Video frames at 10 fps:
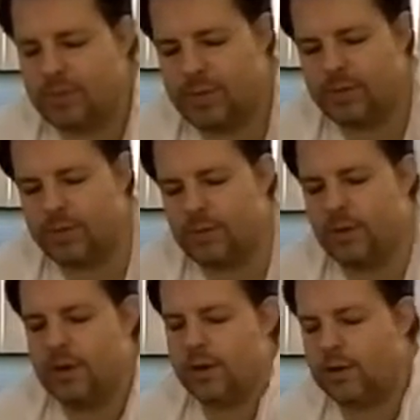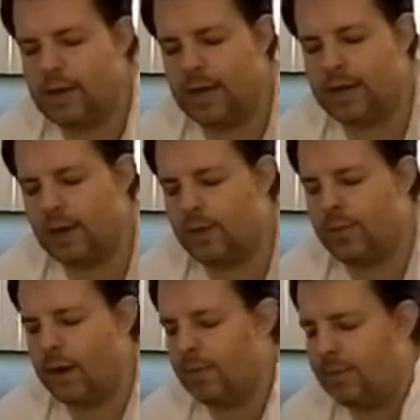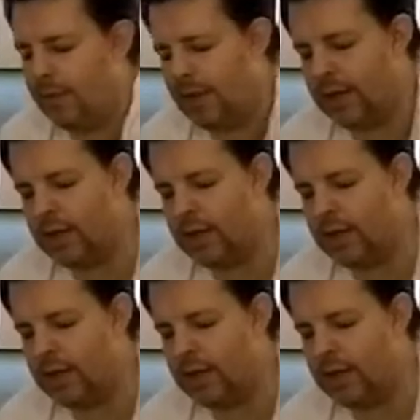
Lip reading: people that are probably playing.